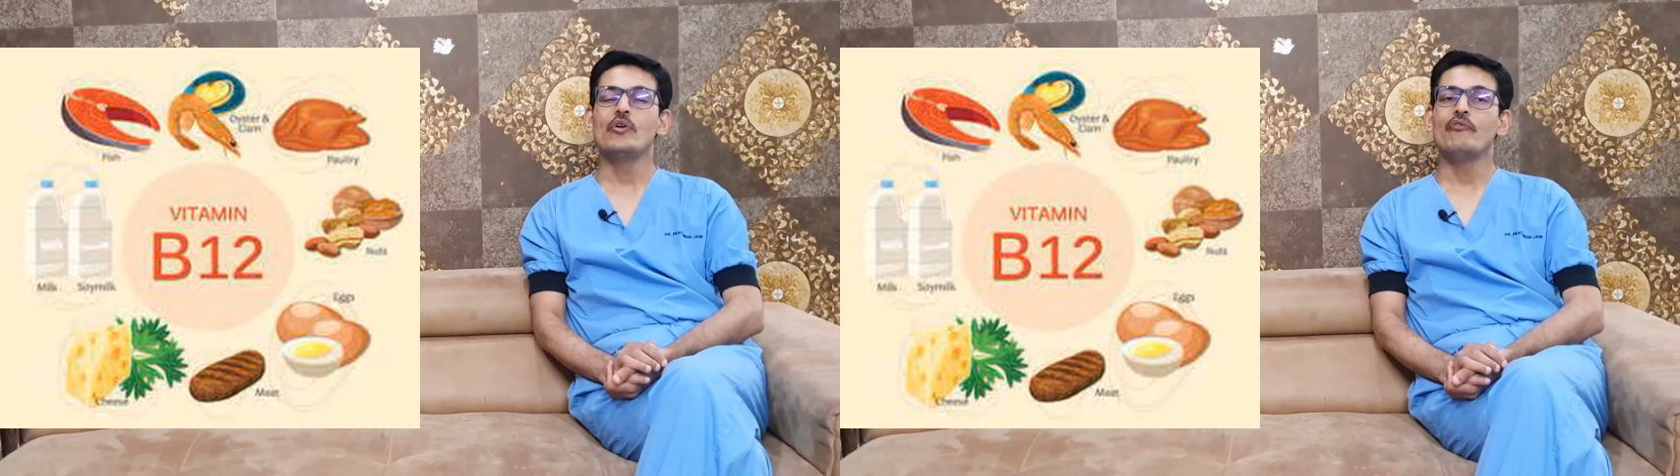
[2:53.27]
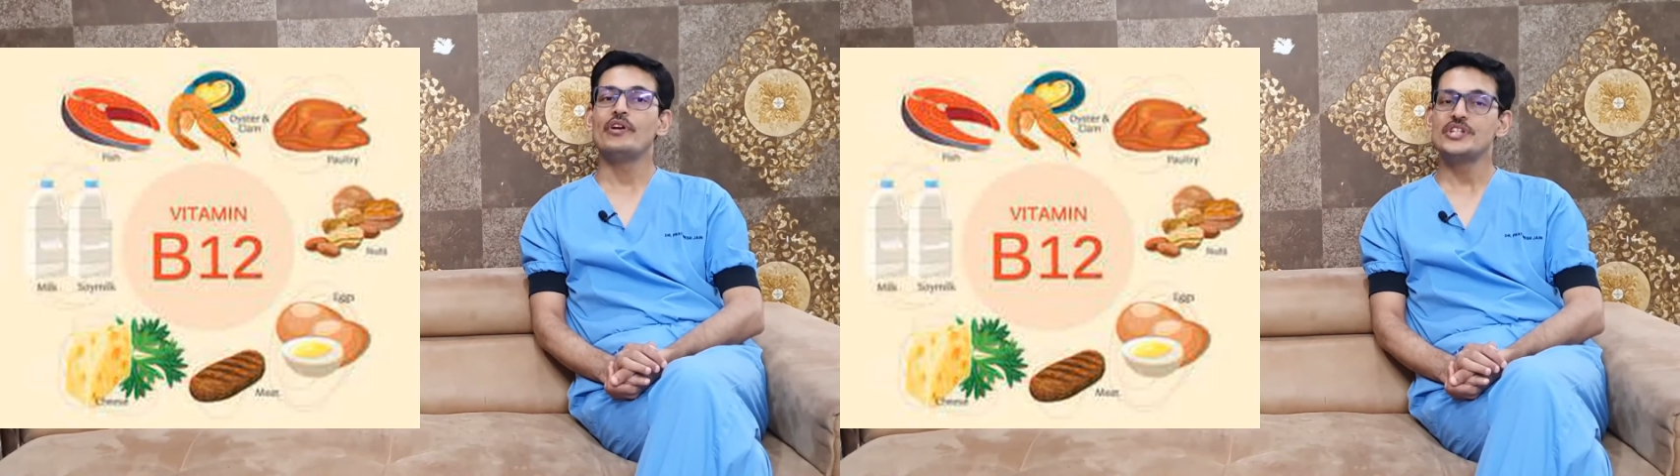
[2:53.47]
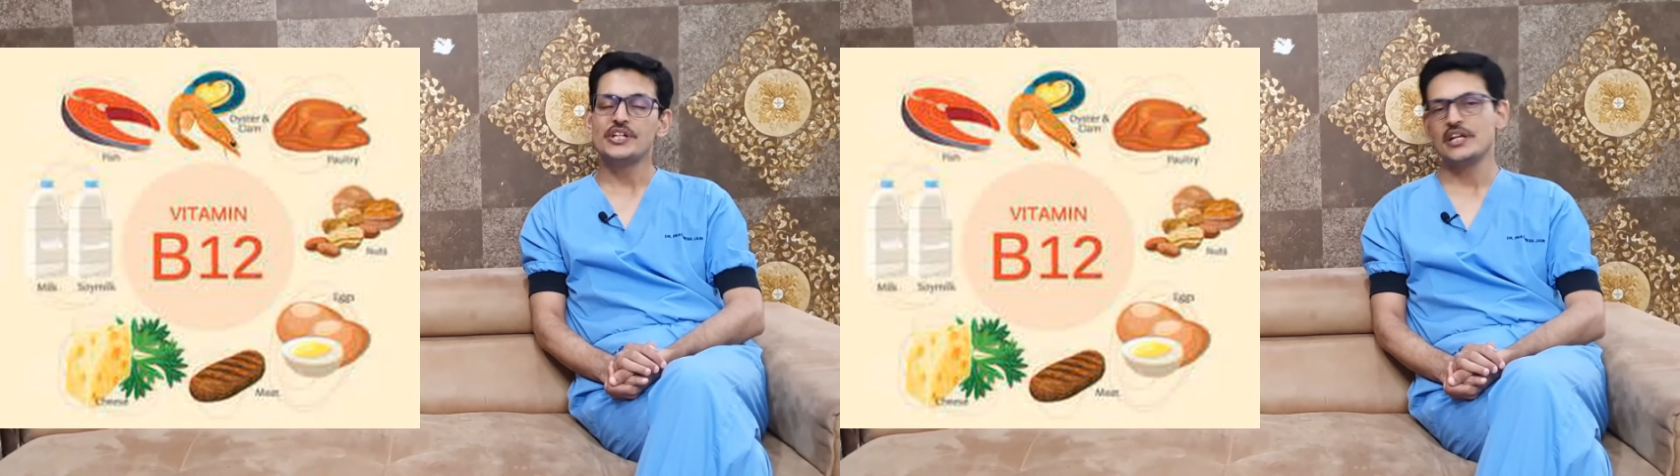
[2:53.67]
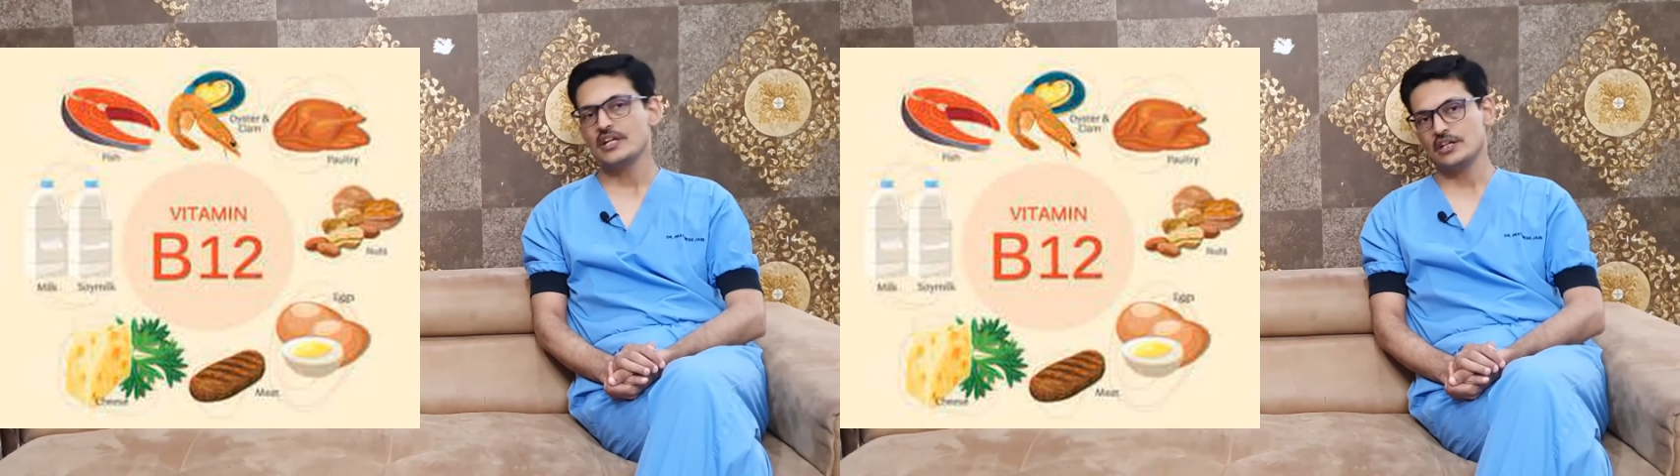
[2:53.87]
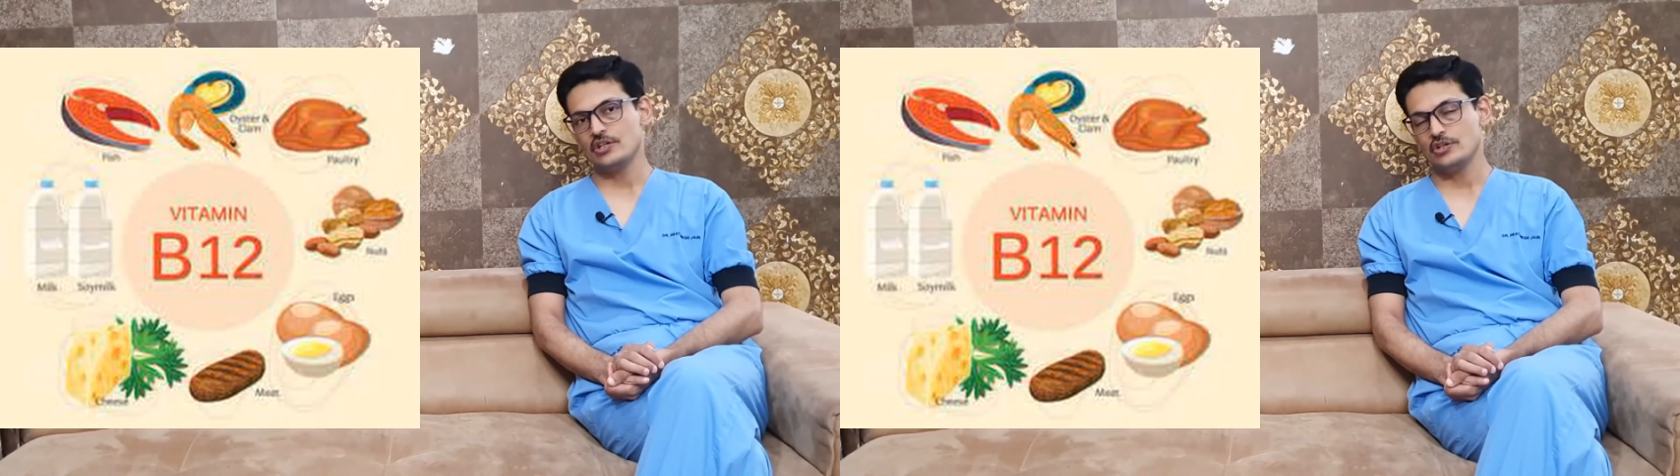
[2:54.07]

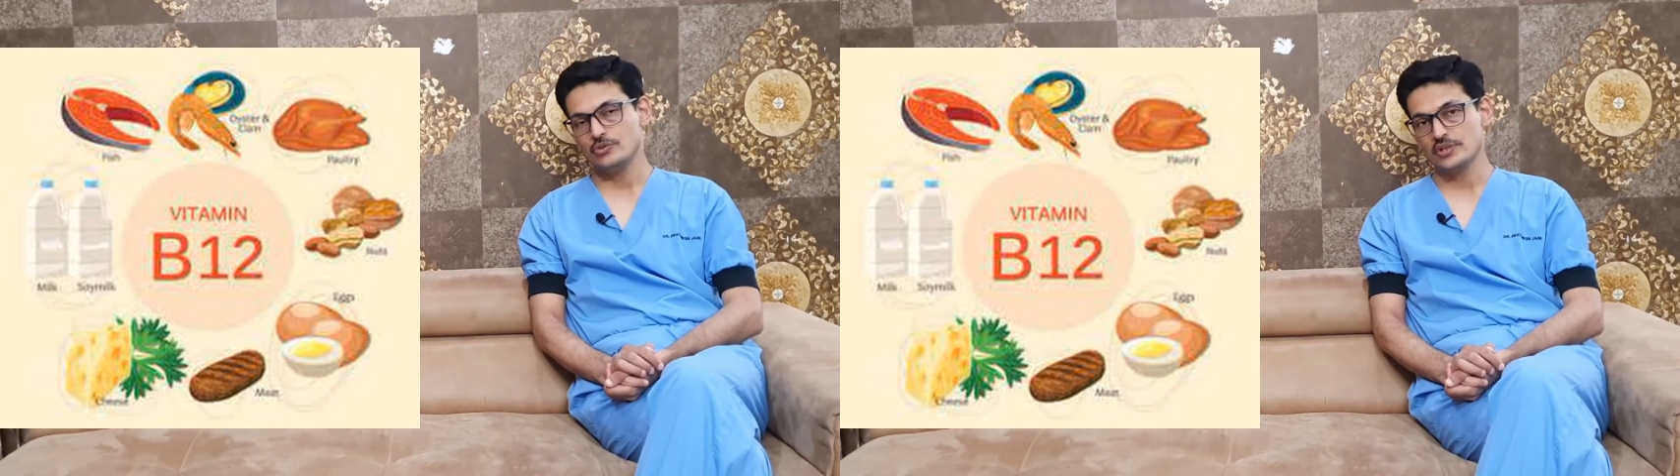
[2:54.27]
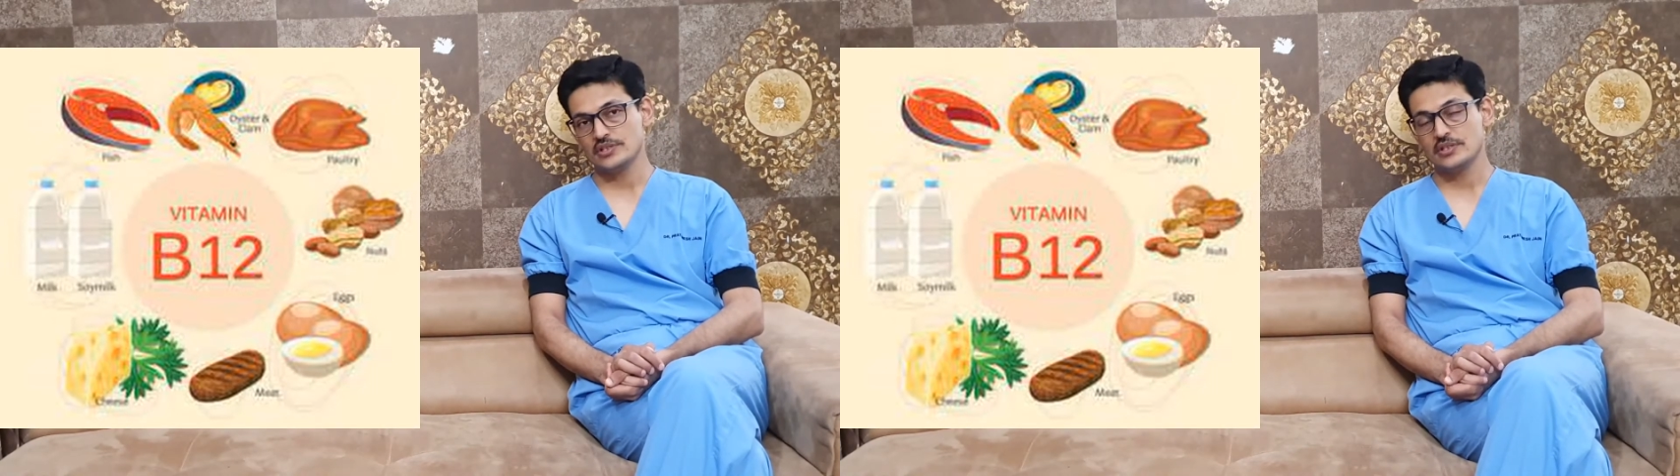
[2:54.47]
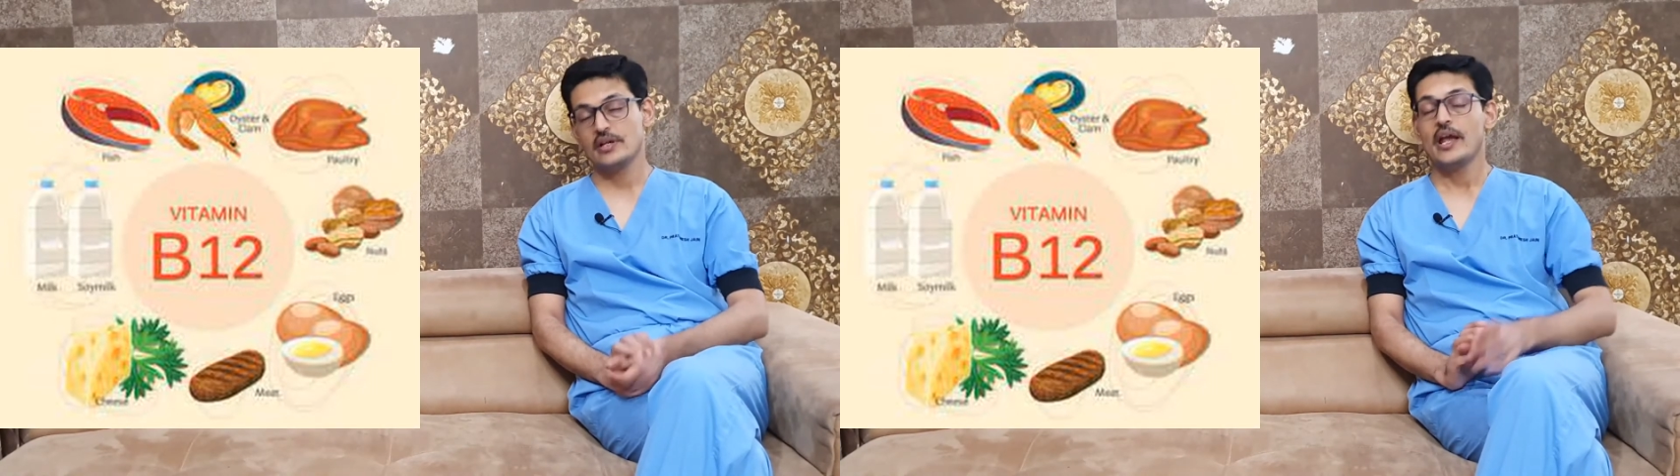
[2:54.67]
vegetarian individuals,